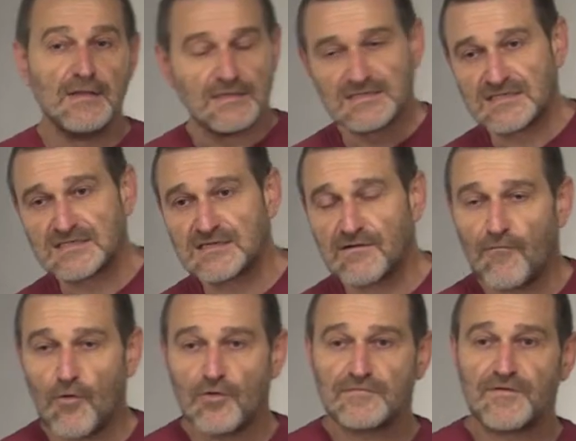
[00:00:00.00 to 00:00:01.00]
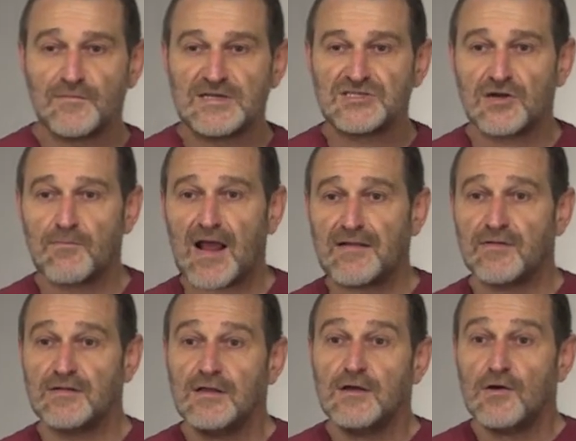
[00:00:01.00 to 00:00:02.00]
This is a quote from Richard Bellman.
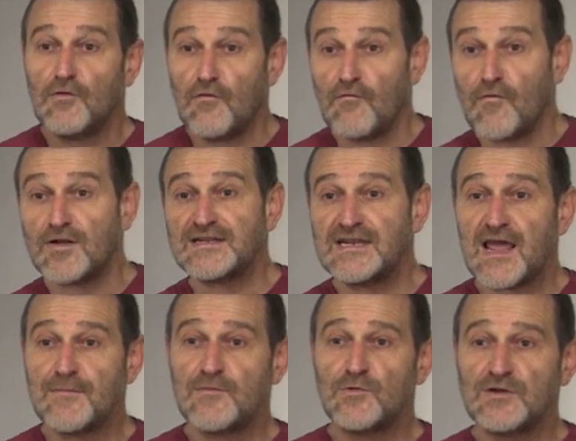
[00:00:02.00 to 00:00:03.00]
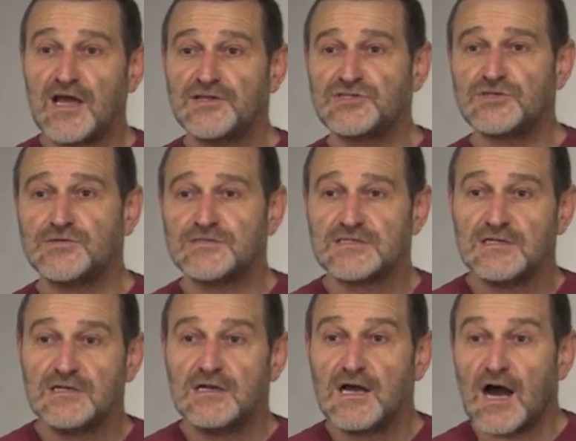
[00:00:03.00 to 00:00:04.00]
What name could I choose?
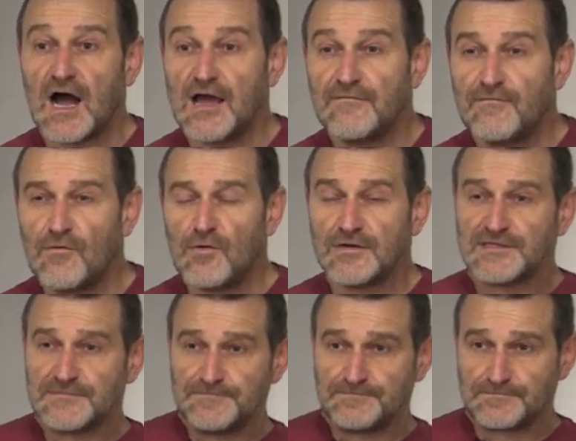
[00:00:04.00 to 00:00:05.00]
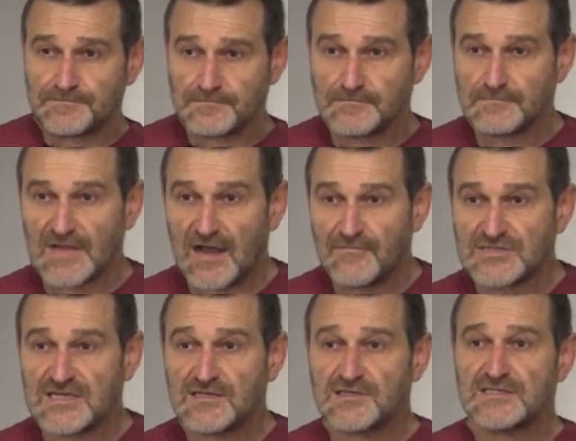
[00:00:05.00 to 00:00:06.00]
I want I was
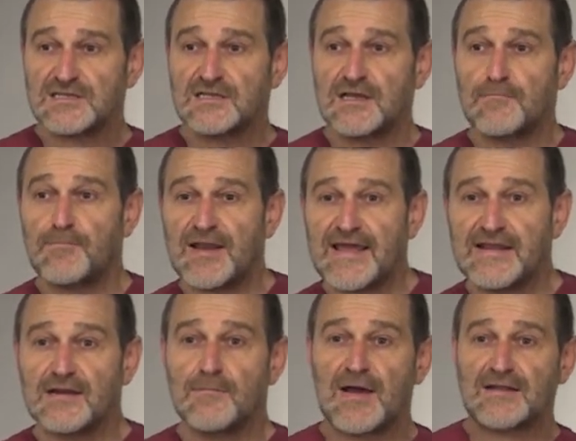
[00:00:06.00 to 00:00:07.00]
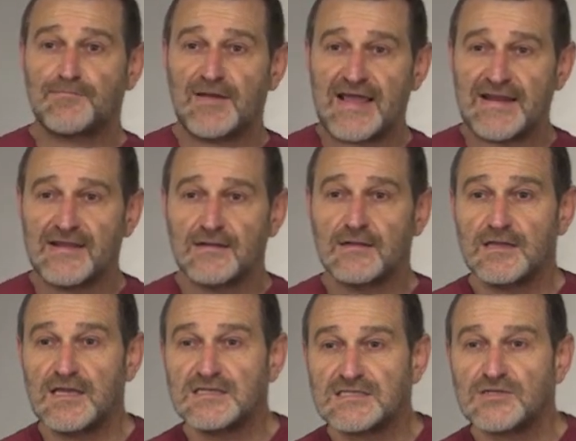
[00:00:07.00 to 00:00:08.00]
interested in planning, but planning
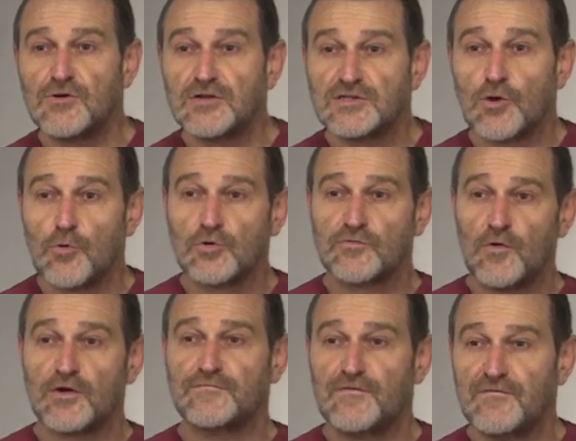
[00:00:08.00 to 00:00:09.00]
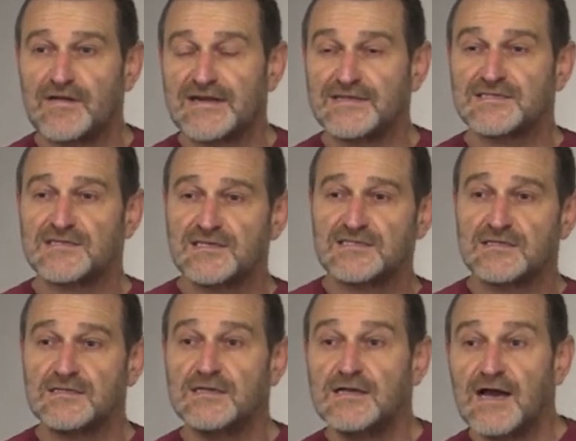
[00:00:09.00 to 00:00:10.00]
is not a good word for various
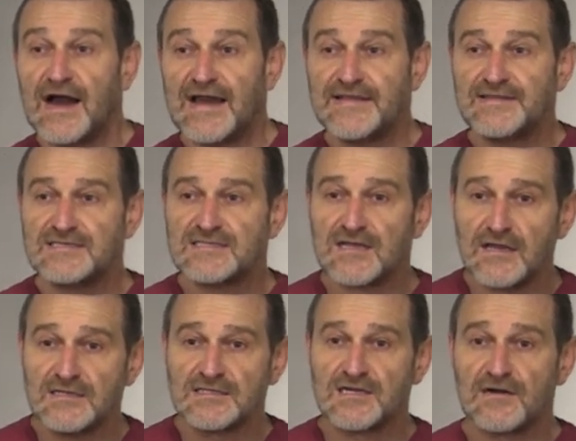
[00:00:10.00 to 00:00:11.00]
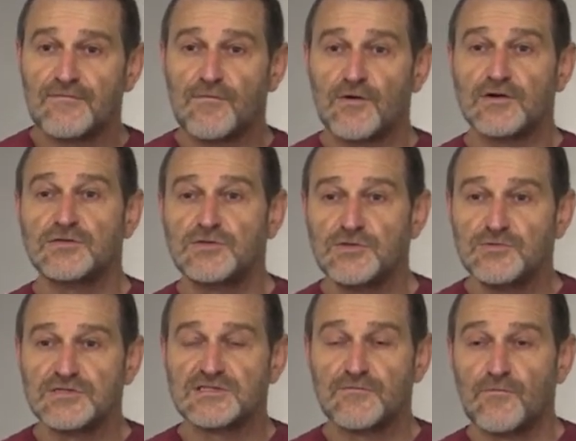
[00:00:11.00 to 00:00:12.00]
reasons. I decided, therefore, to
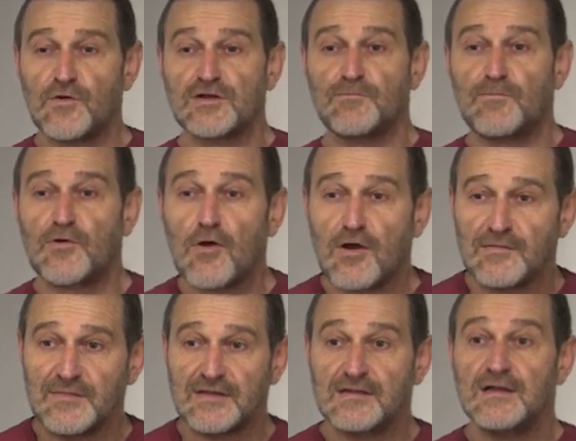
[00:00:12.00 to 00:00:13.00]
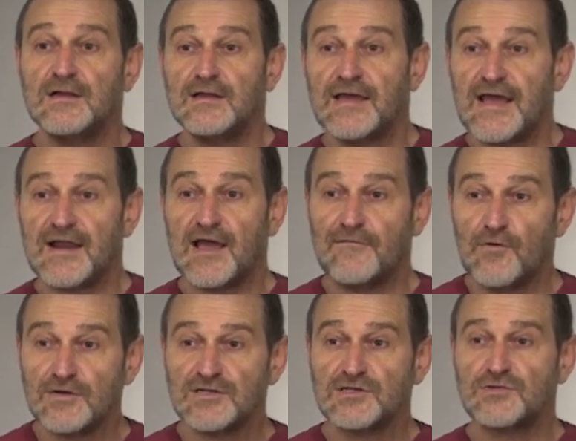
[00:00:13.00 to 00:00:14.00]
use the word programming, and I
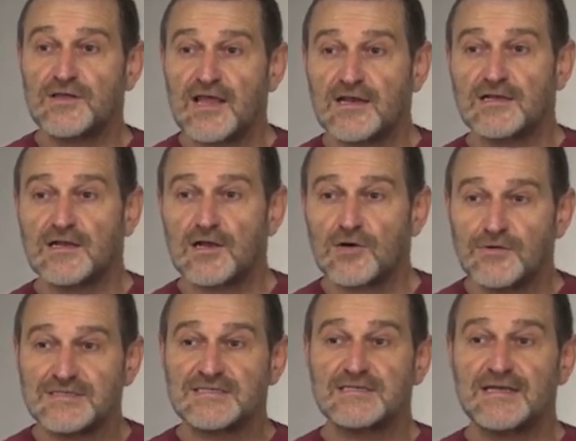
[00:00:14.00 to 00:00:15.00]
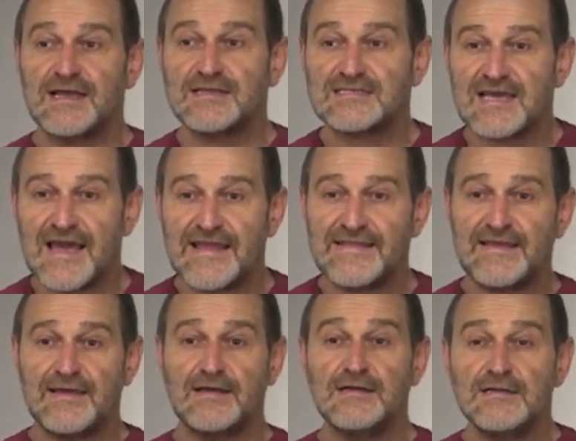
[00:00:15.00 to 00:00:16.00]
wanted to get across the
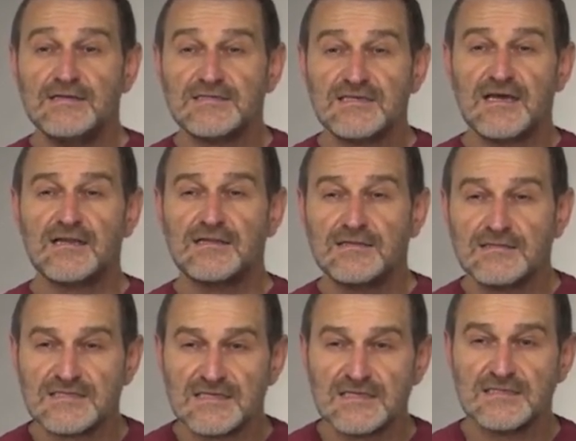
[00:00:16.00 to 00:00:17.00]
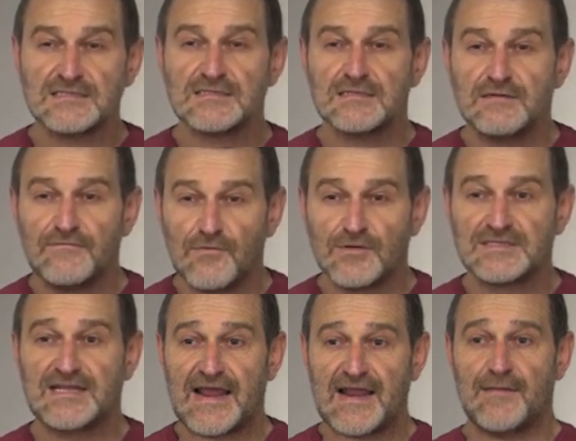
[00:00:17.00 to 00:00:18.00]
idea that this was
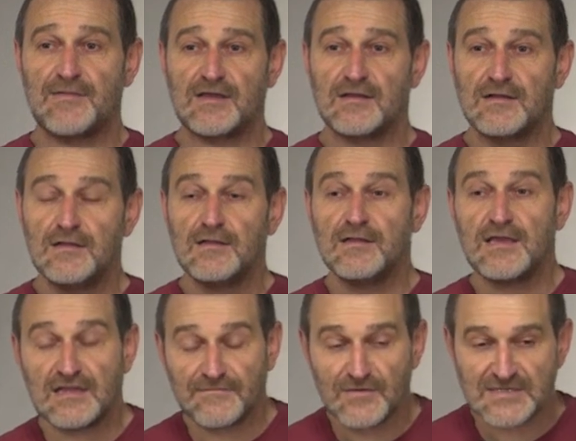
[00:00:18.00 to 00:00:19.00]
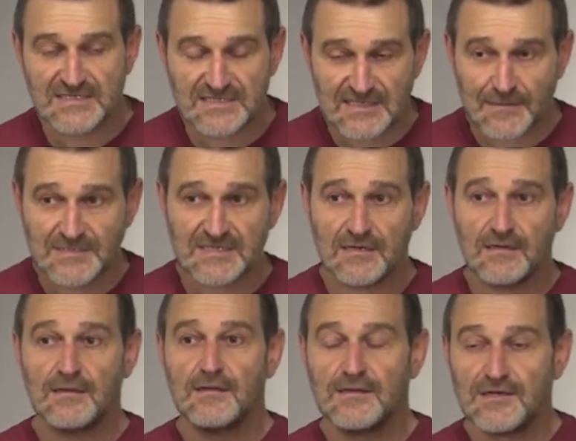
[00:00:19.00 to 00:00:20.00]
dynamic. It was something
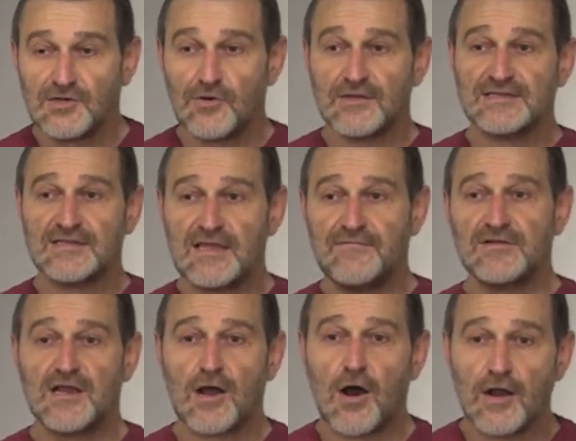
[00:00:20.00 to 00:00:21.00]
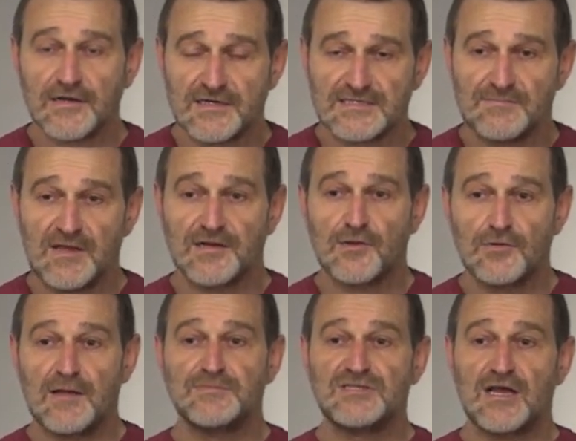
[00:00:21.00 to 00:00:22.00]
not even a congressman could
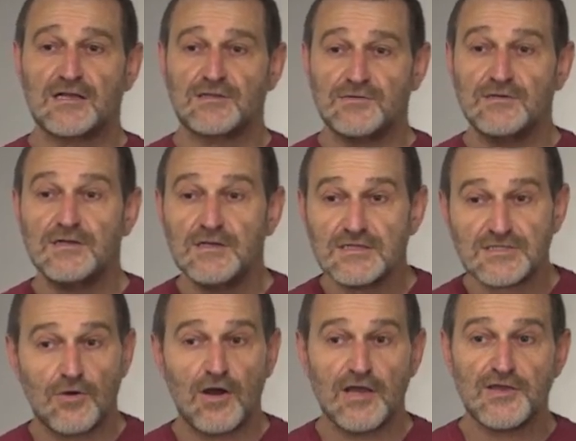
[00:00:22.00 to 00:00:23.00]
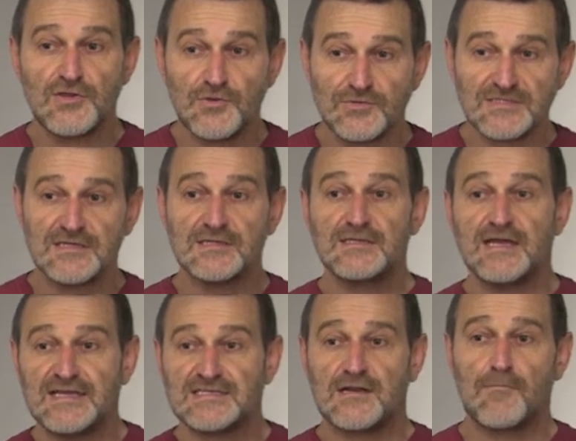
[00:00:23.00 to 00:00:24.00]
object to, so I use it
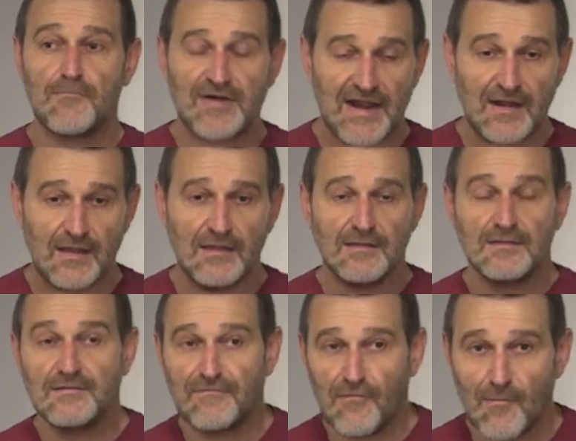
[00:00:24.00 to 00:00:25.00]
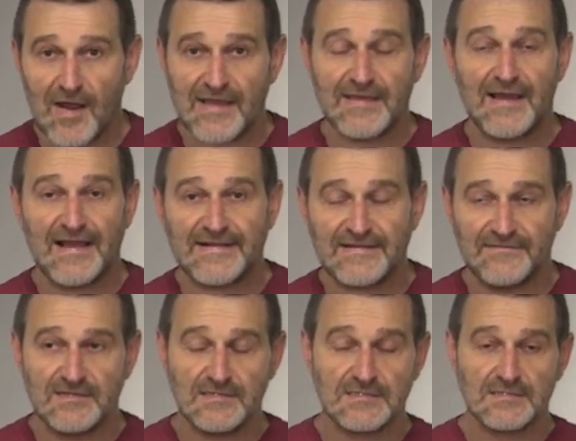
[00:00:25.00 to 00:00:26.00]
as an umbrella for my
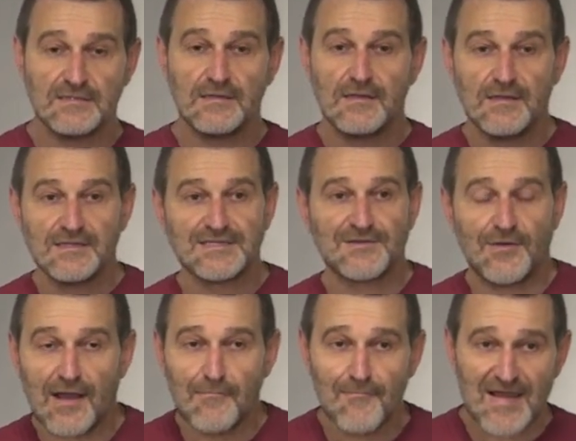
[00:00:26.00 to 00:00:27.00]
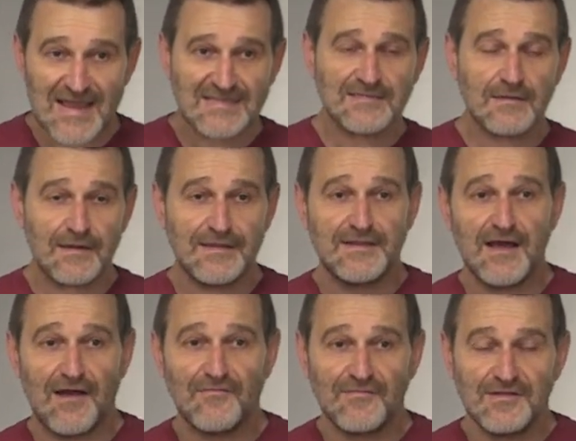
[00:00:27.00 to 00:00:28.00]
activities. So amazingly
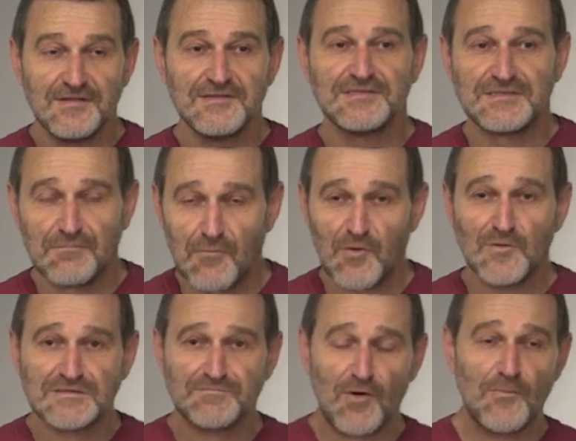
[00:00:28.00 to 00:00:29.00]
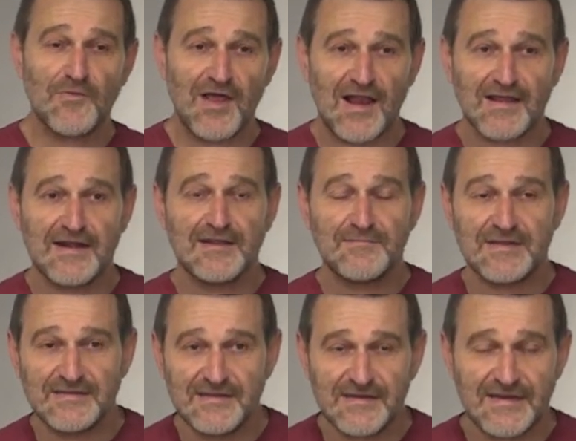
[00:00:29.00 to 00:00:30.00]
enough, the most popular
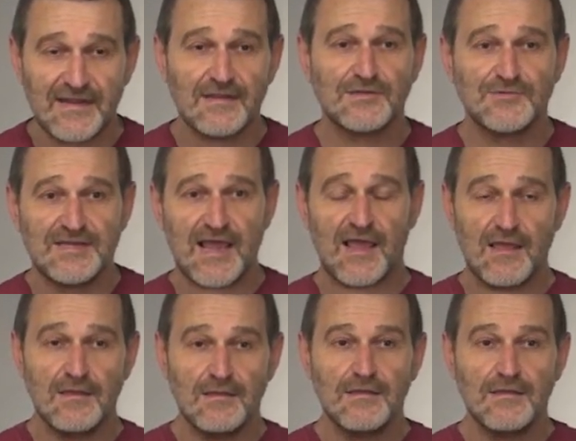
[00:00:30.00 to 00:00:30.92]
algorithmic technique today